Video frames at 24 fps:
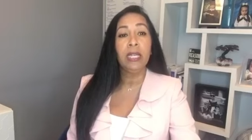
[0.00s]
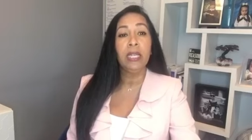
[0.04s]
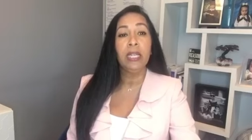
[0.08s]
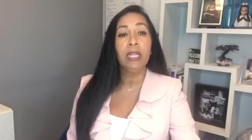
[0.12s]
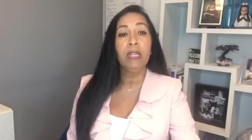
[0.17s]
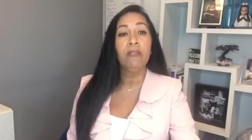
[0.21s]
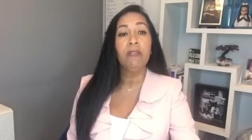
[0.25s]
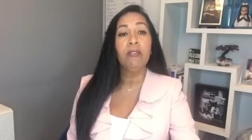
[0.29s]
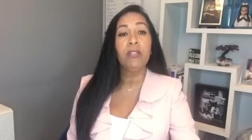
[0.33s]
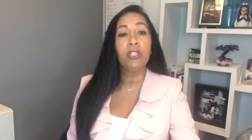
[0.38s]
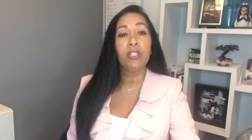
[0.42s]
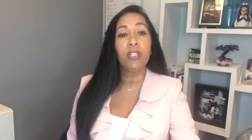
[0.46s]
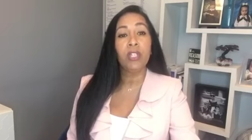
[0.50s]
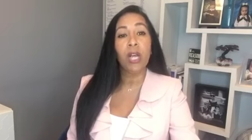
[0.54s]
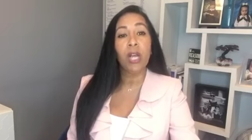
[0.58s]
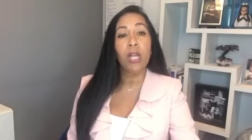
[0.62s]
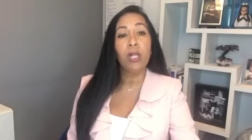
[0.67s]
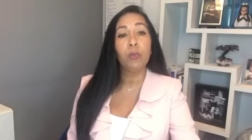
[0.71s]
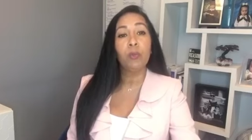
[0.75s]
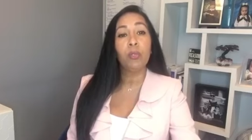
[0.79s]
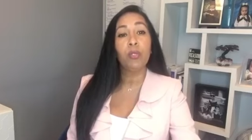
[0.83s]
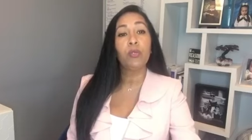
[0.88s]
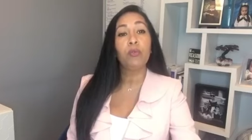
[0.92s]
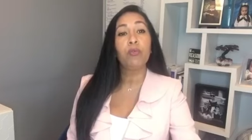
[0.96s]
If the
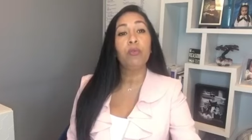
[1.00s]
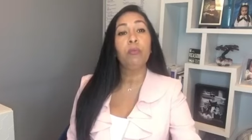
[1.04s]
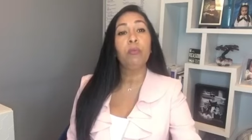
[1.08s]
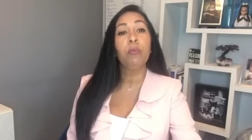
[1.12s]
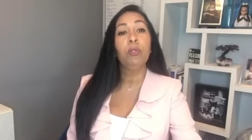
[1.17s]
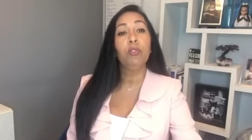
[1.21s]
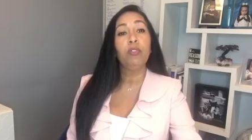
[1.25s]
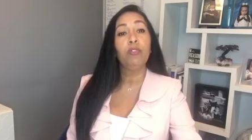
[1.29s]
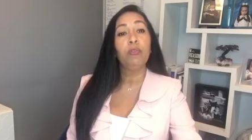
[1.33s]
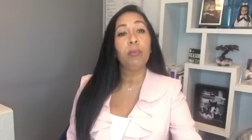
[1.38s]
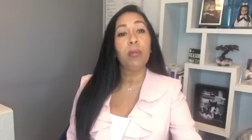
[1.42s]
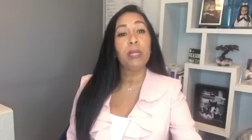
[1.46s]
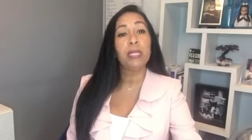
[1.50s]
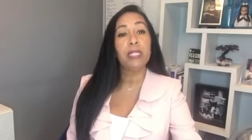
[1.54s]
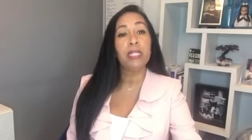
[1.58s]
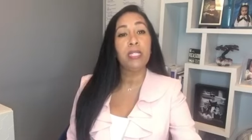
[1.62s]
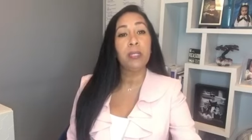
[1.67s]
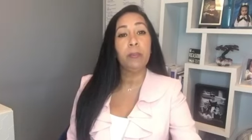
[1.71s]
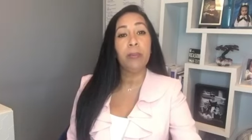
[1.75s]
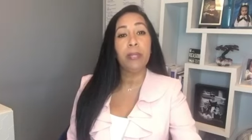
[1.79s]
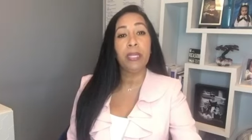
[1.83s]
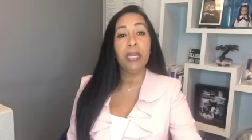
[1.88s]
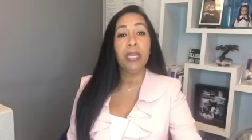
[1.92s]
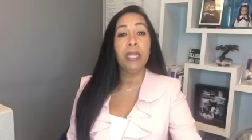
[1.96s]
child was removed by
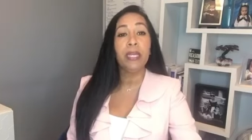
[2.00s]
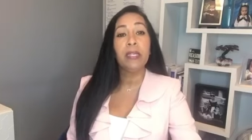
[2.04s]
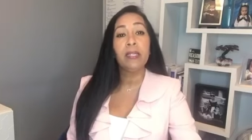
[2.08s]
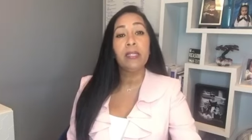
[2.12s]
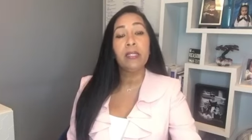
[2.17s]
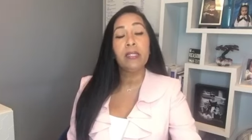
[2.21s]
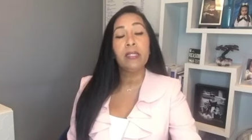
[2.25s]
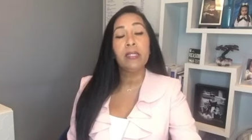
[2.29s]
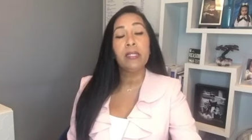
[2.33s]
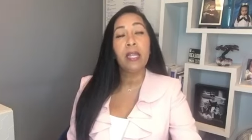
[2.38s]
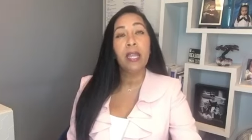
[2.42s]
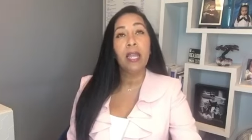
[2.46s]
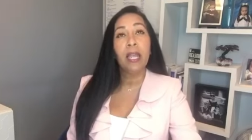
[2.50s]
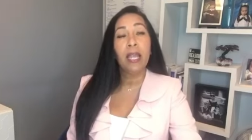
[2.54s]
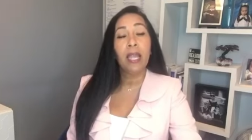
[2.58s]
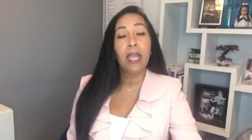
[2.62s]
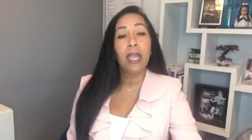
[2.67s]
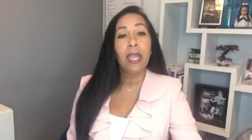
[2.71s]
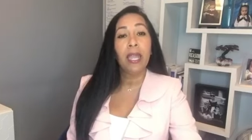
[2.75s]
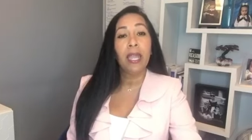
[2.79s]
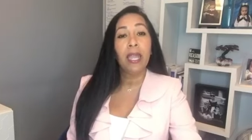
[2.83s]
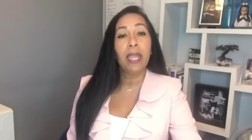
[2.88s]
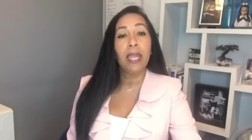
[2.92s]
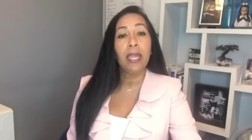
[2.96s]
CPS
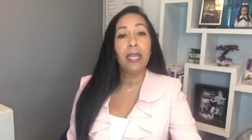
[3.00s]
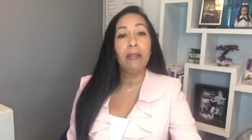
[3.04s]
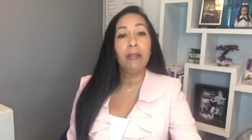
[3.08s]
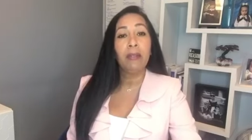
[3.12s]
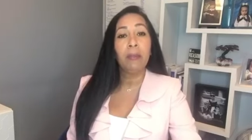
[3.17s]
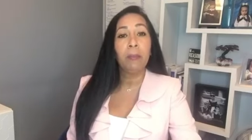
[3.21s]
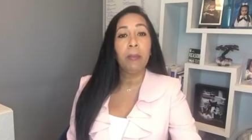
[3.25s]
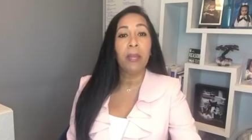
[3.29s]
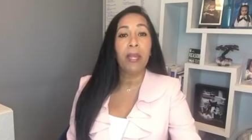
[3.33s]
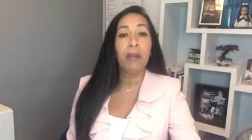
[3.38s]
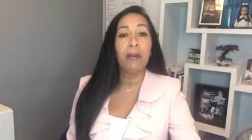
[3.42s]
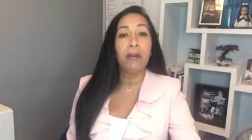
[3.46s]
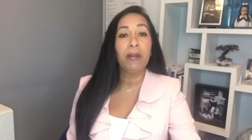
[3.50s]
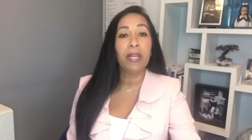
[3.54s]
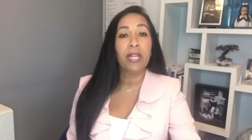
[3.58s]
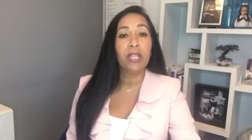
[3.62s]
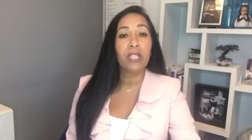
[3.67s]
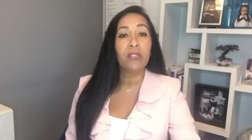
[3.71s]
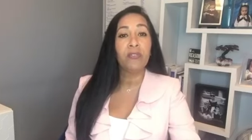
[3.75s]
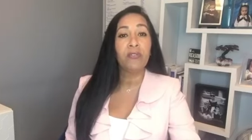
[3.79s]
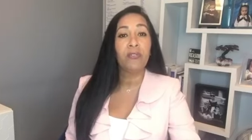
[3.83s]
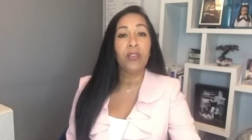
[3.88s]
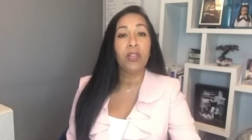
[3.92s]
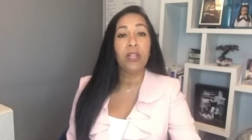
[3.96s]
and the parent
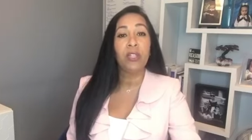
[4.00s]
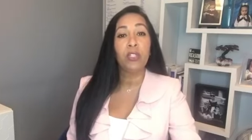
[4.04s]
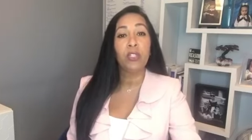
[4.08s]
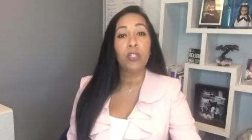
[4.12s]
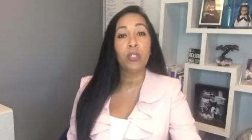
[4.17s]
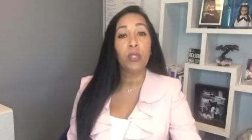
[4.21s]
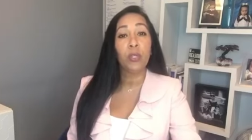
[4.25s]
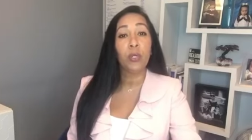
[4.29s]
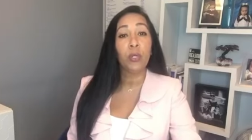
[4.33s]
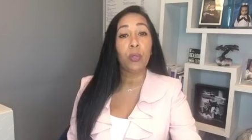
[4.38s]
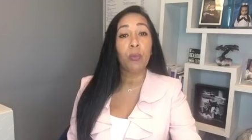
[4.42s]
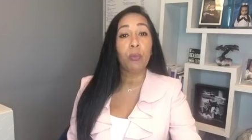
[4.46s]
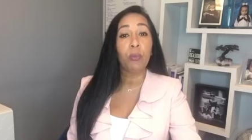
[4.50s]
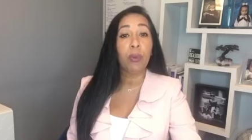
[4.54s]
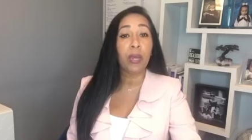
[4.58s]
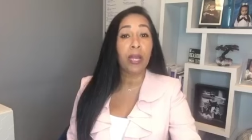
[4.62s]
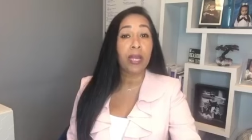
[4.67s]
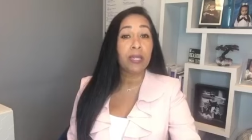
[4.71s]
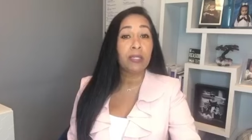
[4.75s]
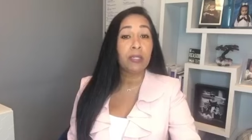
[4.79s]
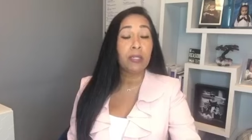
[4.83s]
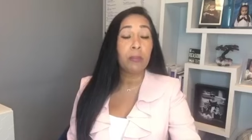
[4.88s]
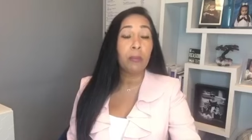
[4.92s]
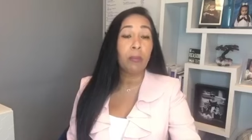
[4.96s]
has failed to
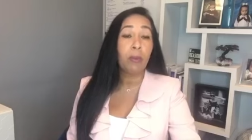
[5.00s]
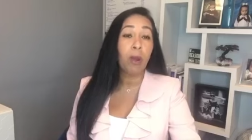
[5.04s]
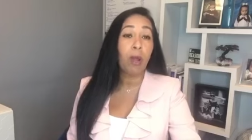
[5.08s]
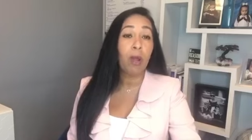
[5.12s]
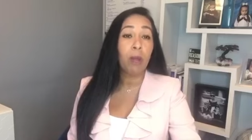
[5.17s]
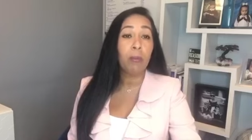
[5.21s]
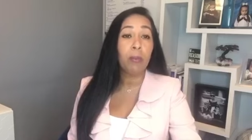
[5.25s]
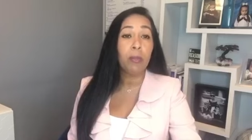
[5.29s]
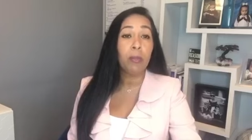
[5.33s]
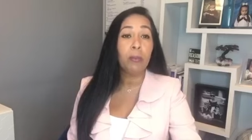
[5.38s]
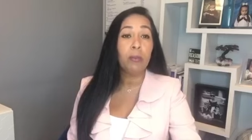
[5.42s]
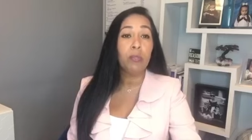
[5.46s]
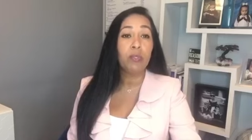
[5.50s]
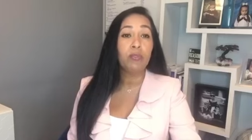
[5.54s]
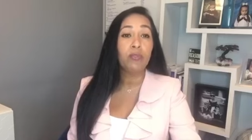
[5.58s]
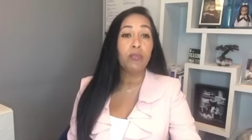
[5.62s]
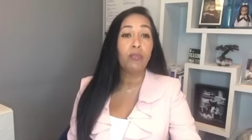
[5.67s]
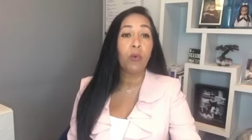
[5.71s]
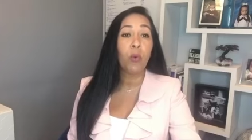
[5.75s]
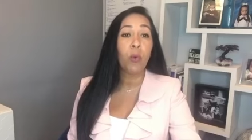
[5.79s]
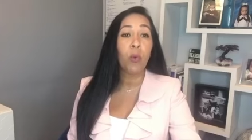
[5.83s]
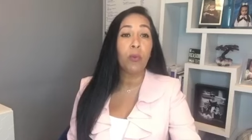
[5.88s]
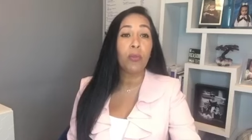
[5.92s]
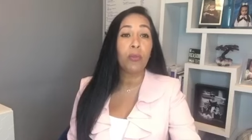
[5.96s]
correct the problems
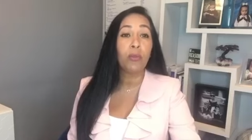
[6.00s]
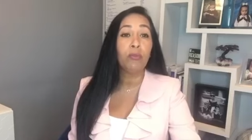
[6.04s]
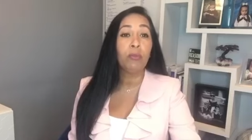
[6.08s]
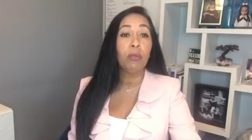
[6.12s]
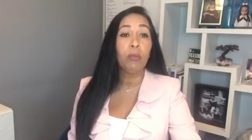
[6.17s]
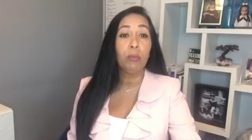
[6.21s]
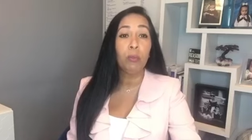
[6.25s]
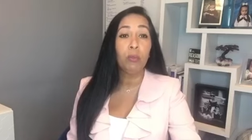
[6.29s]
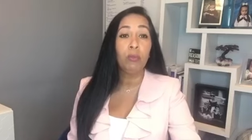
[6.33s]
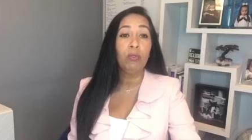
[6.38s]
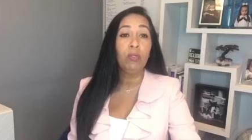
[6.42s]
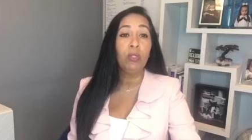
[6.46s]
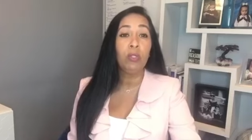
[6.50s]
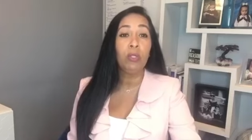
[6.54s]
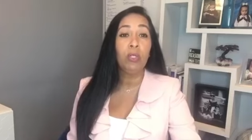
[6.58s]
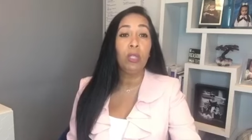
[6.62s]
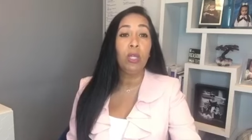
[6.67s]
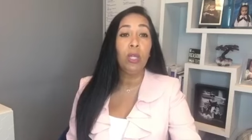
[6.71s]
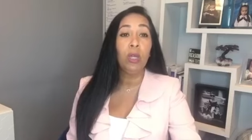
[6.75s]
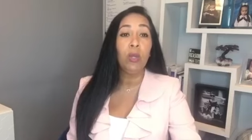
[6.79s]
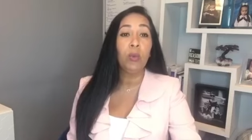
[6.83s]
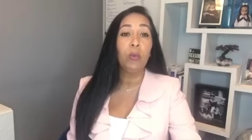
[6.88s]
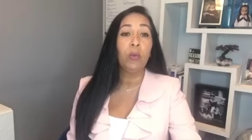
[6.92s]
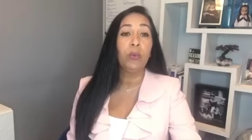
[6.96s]
for the removal
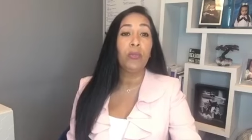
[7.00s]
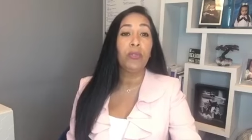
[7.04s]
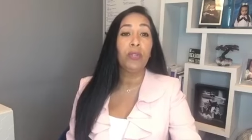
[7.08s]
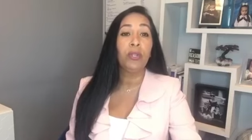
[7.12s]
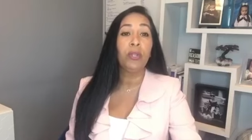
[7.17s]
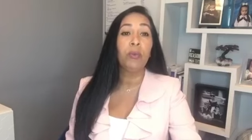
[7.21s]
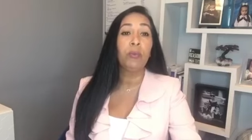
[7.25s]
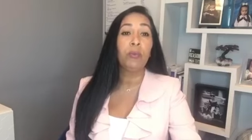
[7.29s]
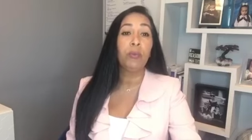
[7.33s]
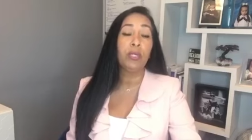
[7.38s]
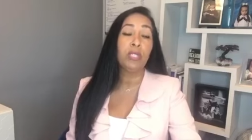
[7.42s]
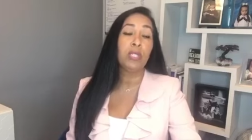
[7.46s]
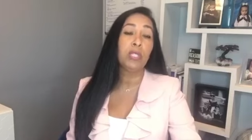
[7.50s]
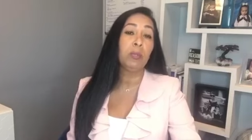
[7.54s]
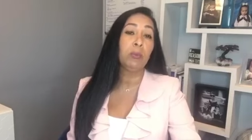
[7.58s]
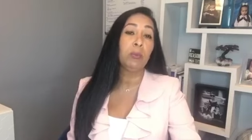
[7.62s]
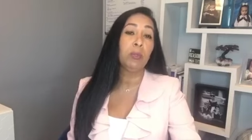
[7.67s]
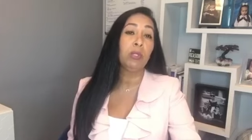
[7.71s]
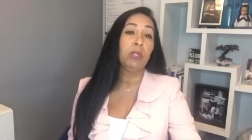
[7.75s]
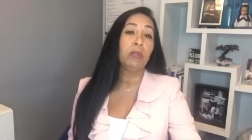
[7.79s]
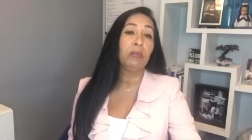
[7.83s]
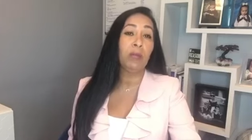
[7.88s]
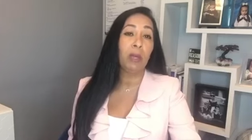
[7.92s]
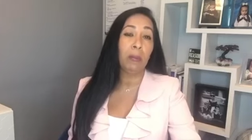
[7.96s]
within a
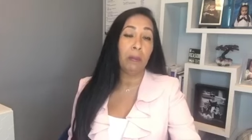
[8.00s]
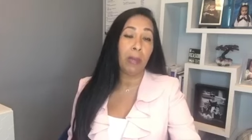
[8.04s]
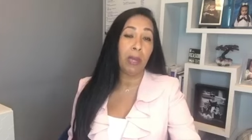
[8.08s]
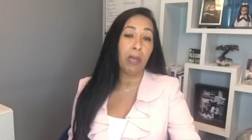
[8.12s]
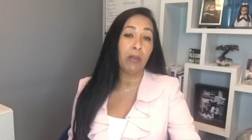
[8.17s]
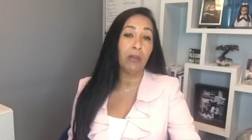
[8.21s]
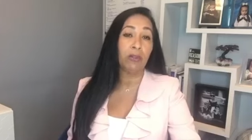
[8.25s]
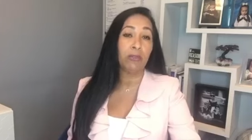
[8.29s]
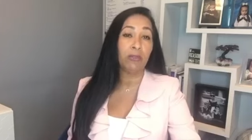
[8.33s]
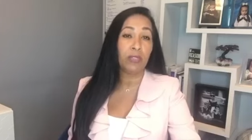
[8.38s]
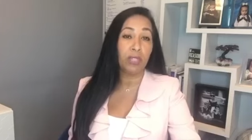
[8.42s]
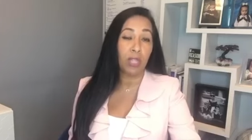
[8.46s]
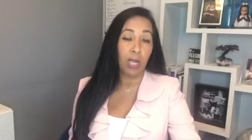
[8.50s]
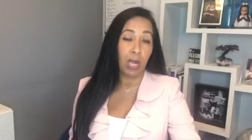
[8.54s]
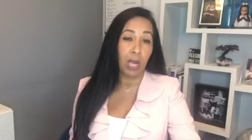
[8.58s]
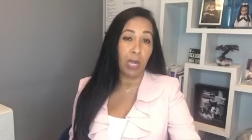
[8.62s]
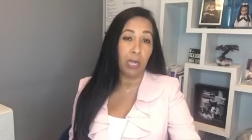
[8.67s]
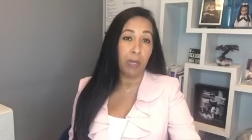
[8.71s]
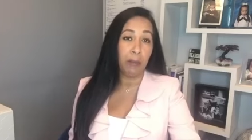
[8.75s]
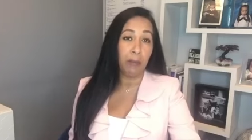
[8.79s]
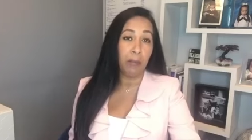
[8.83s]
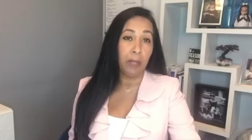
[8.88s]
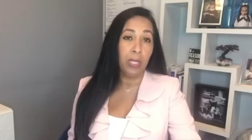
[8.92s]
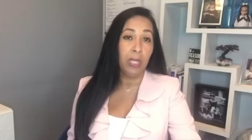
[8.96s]
reasonable amount of
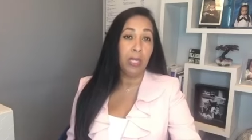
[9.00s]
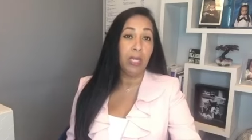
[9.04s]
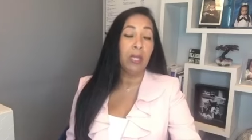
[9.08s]
time,